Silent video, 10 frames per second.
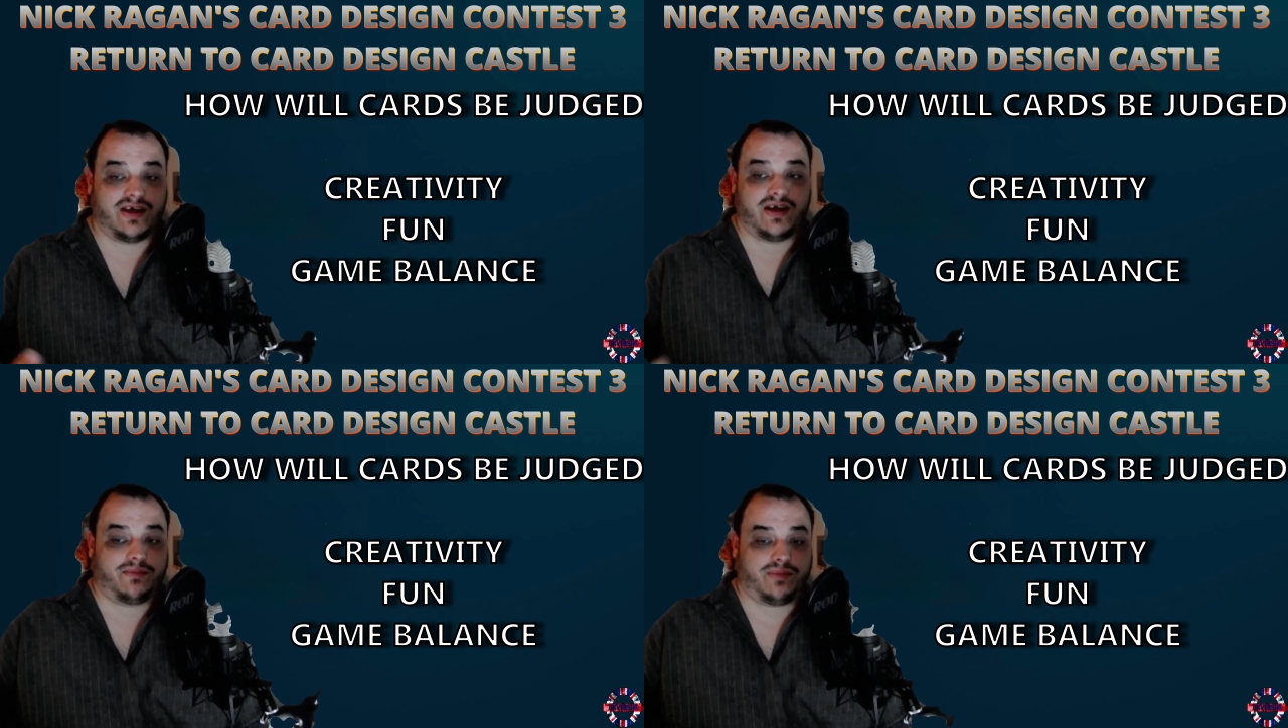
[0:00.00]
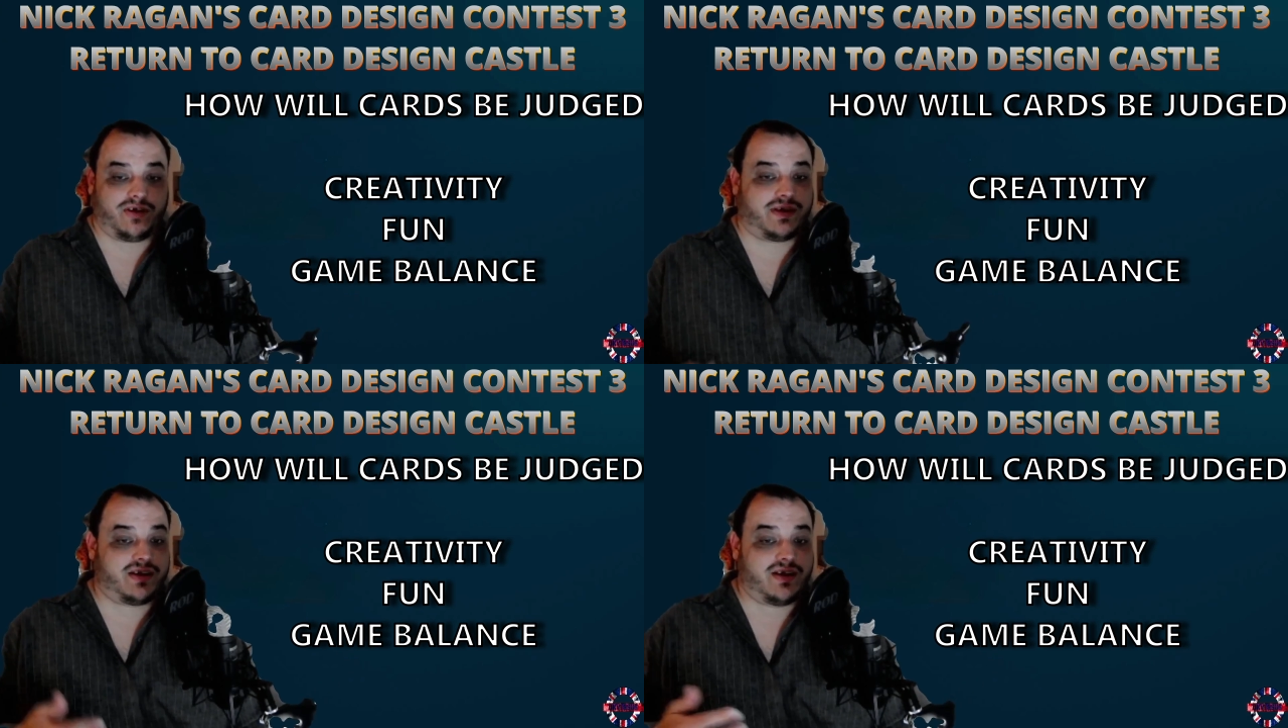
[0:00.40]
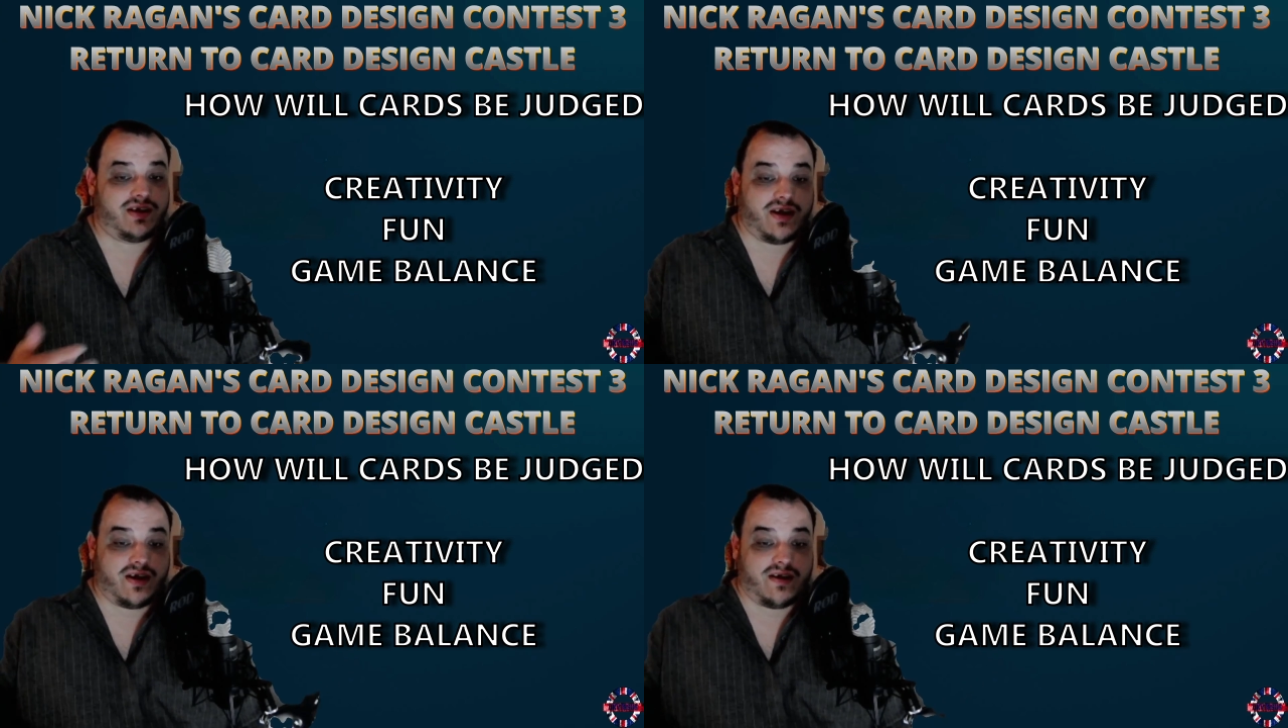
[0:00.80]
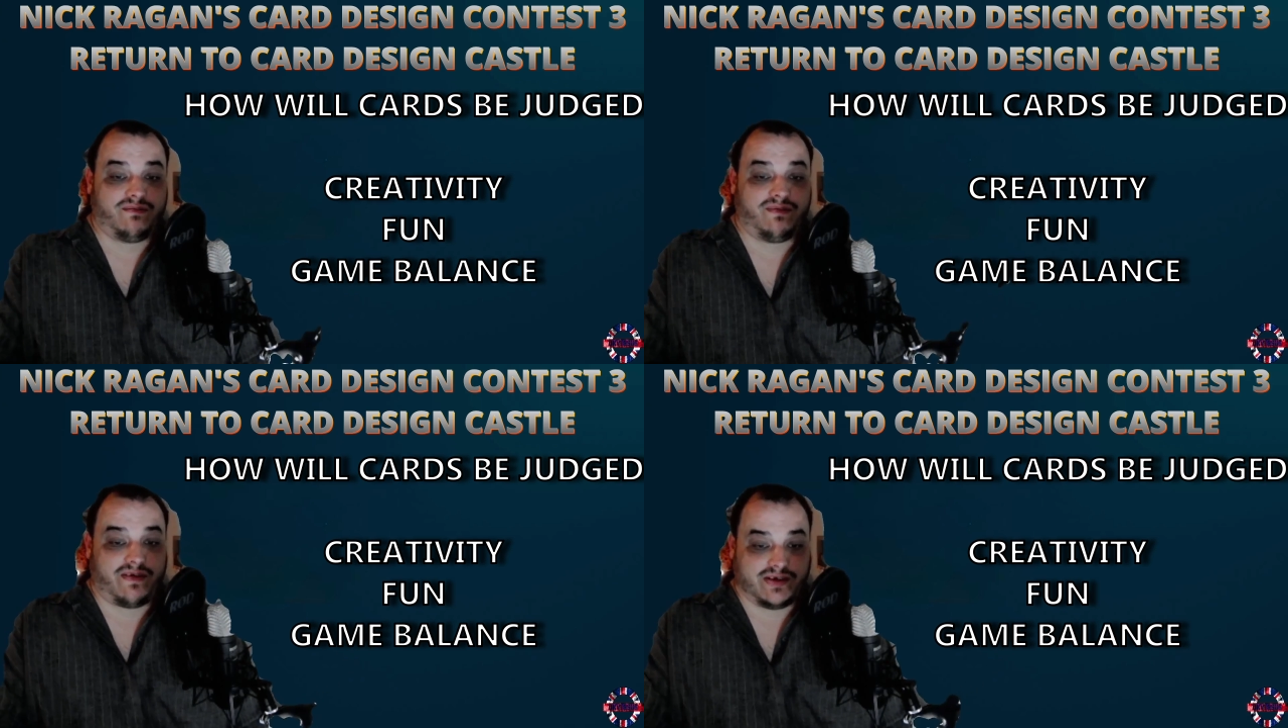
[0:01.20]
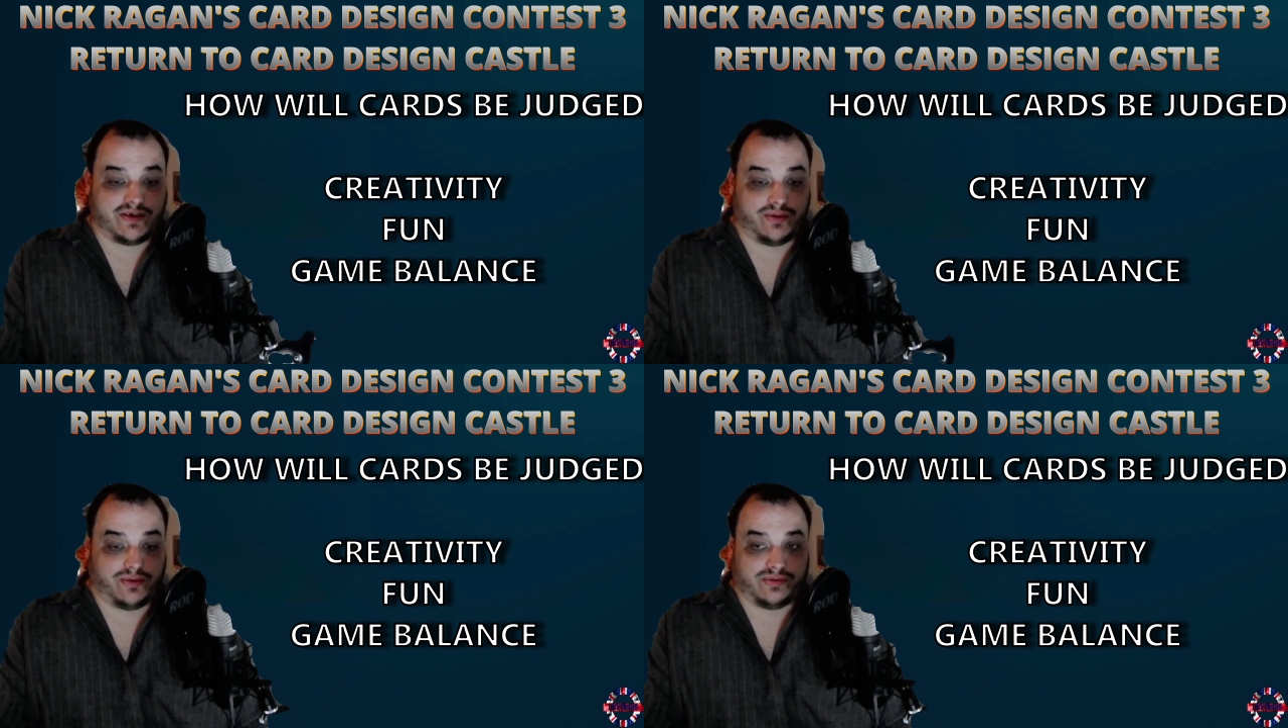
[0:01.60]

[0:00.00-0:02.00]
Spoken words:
Blockman, very cool.